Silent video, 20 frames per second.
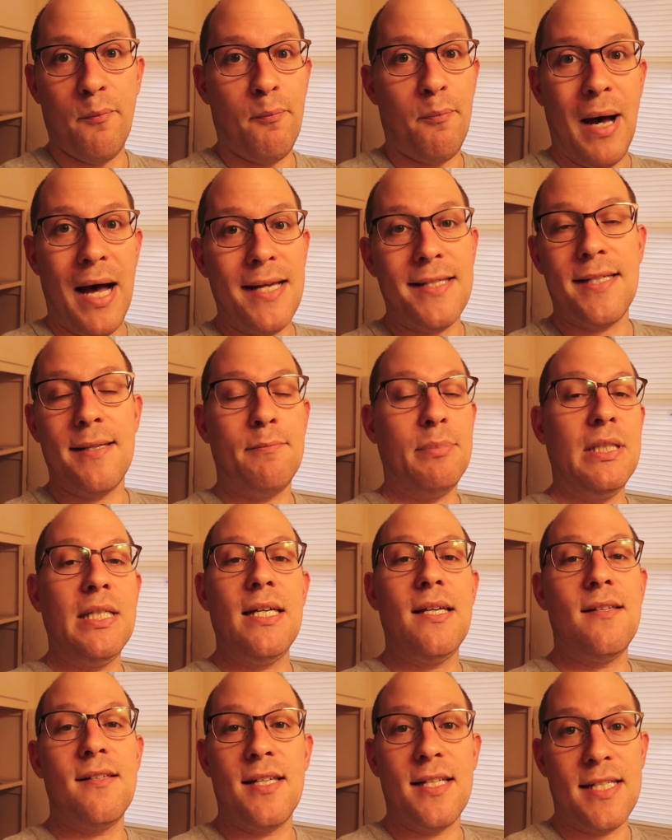
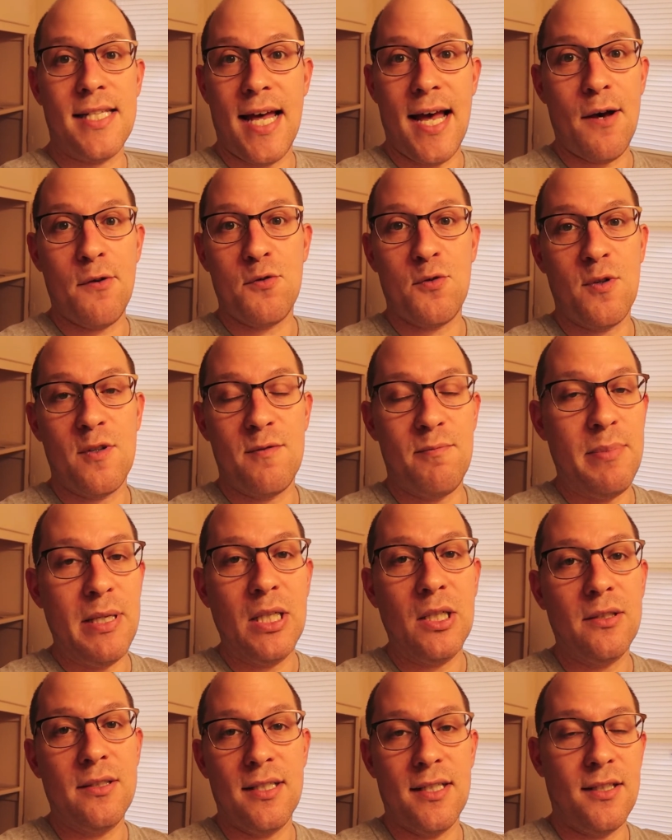possibly since the house was
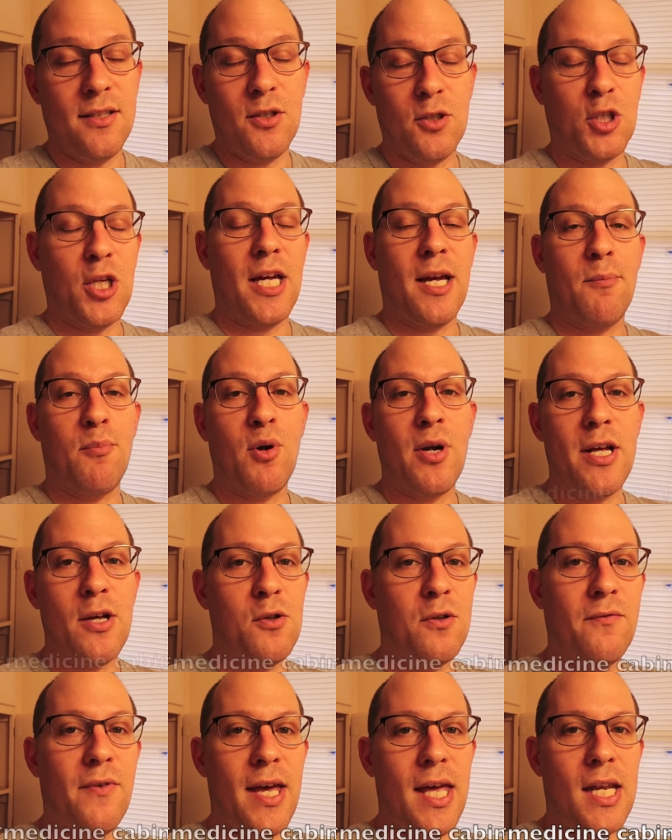built. It looked like a pretty
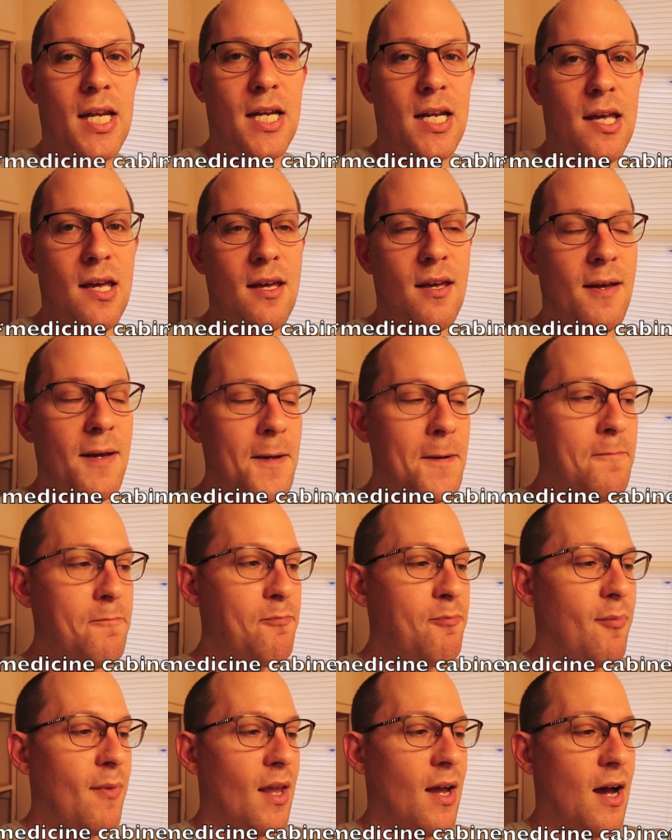old vanity.
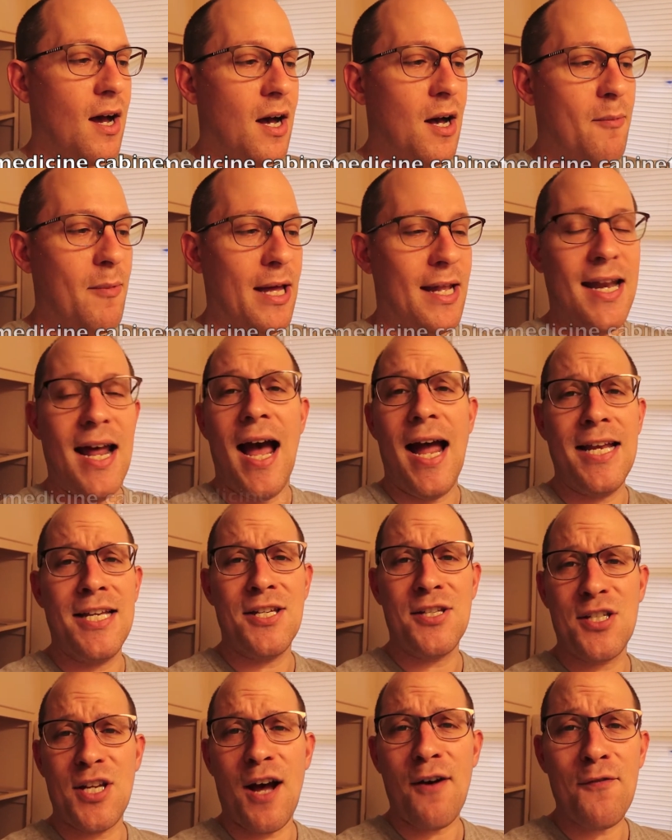And I
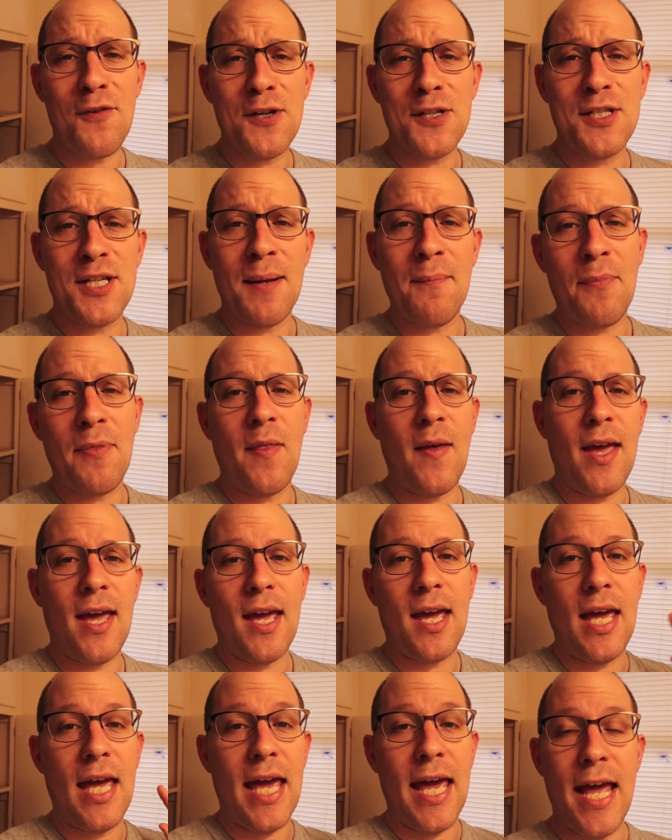discovered
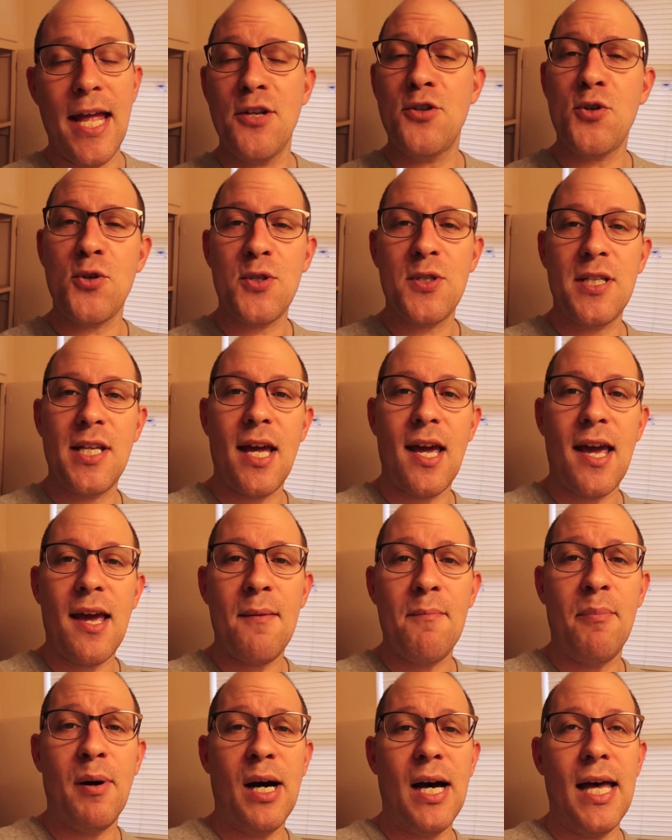something
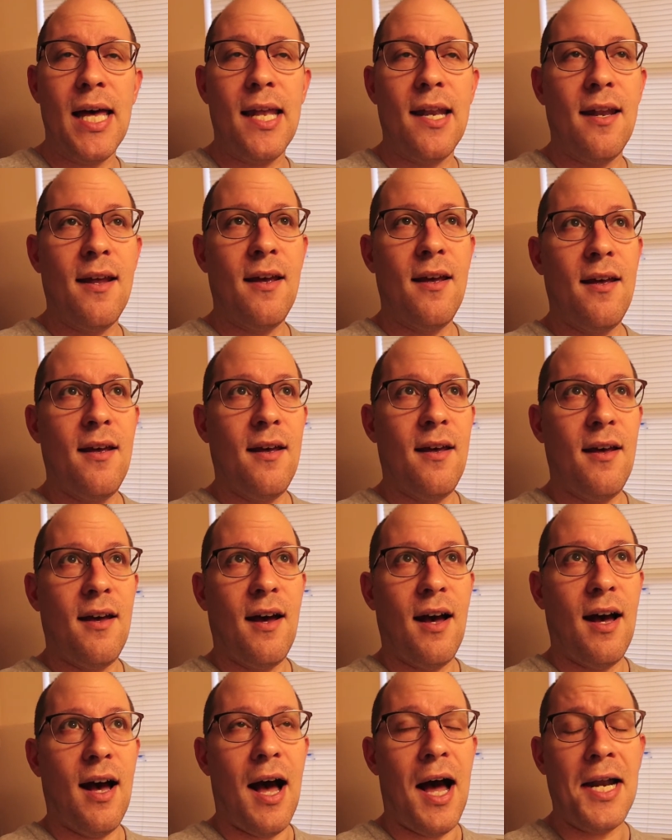interesting, but
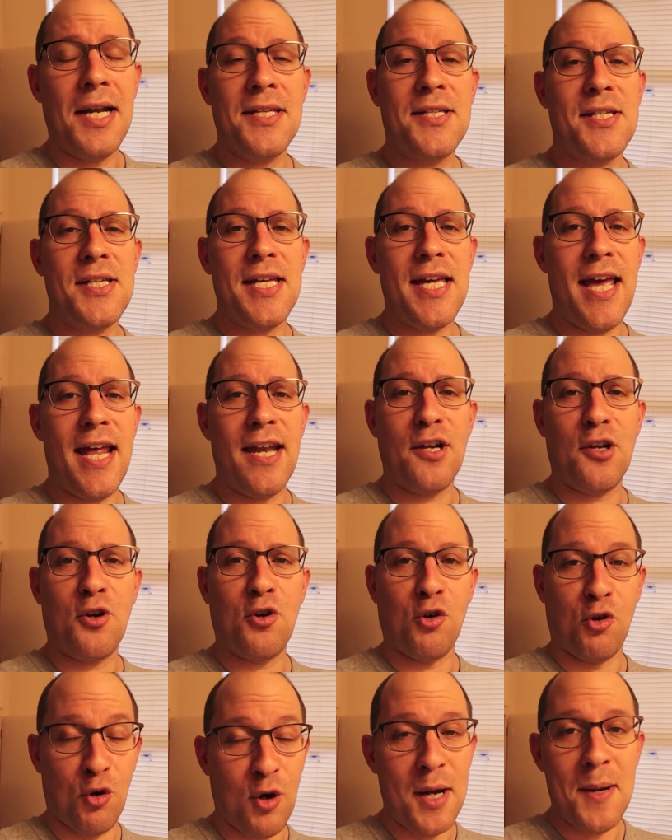Honestly, it
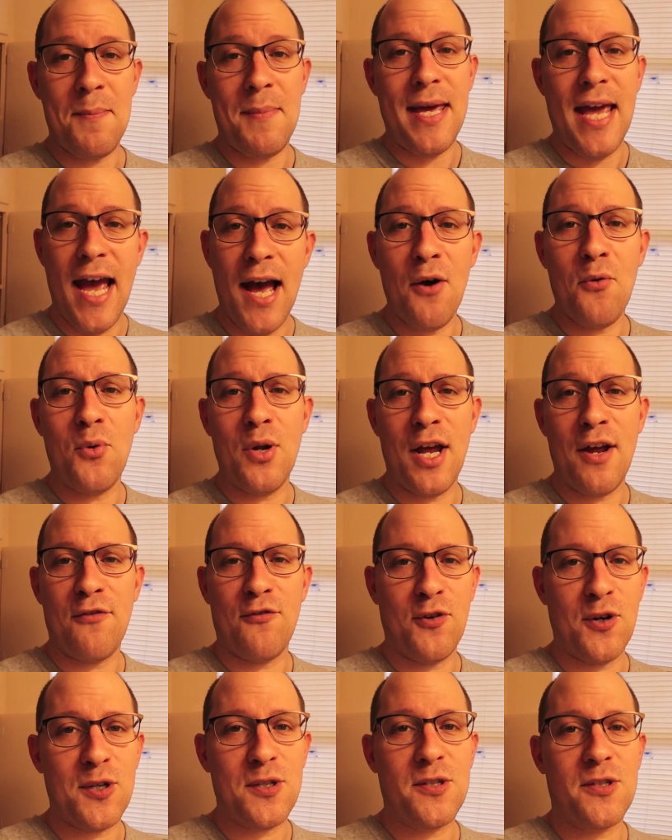creeped me out when I
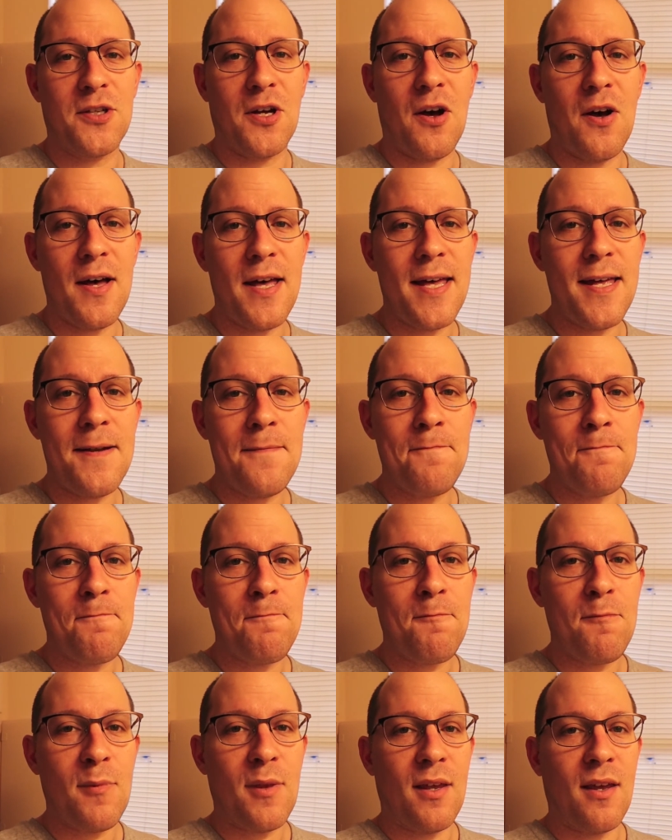first saw it.
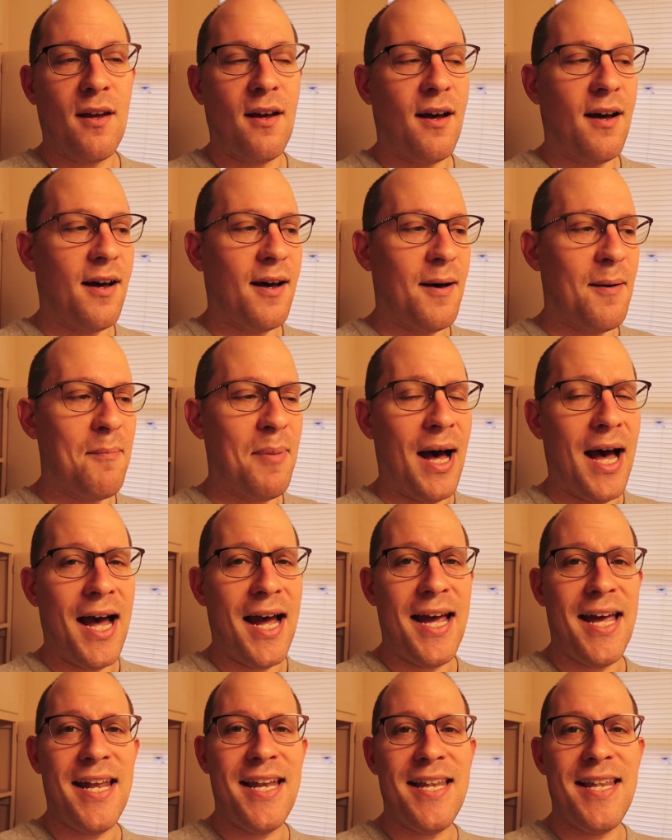
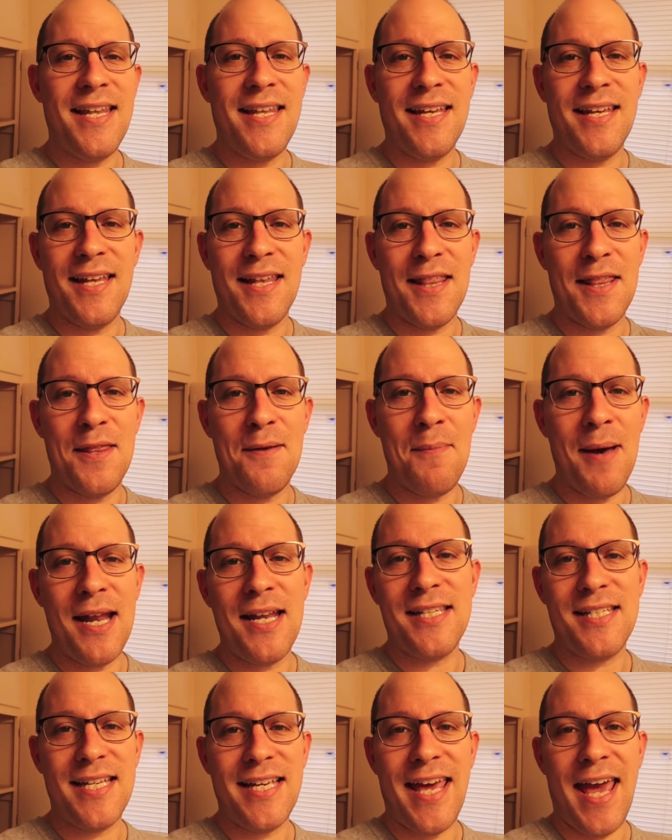Behind the medicine